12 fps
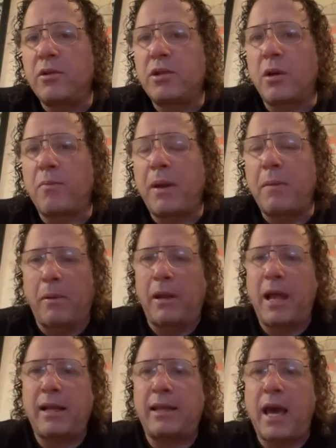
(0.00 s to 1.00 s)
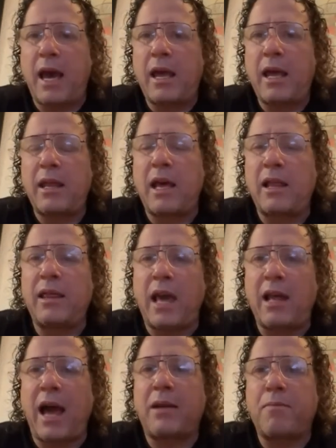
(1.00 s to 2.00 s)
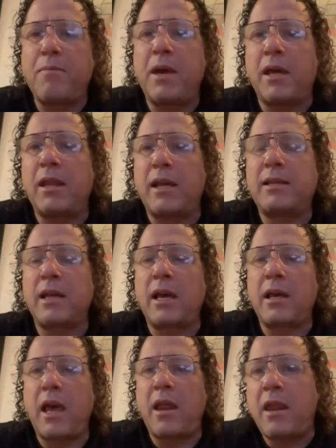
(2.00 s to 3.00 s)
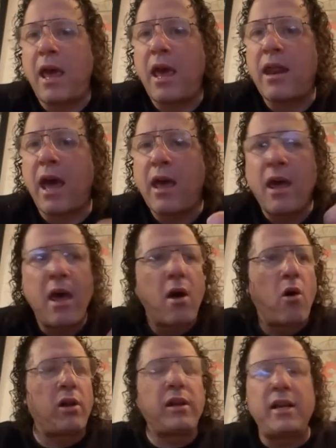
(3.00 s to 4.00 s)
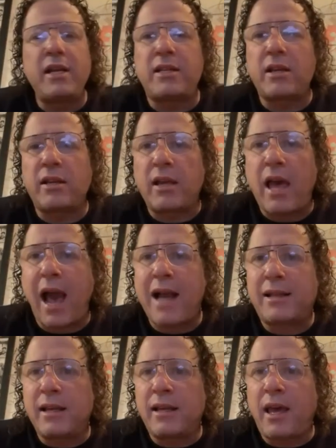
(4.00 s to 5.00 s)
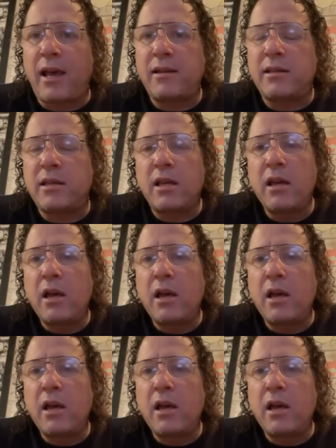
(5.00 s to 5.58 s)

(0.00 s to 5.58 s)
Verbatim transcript: So people like that. And they like me, and they say, and all of these acting gigs,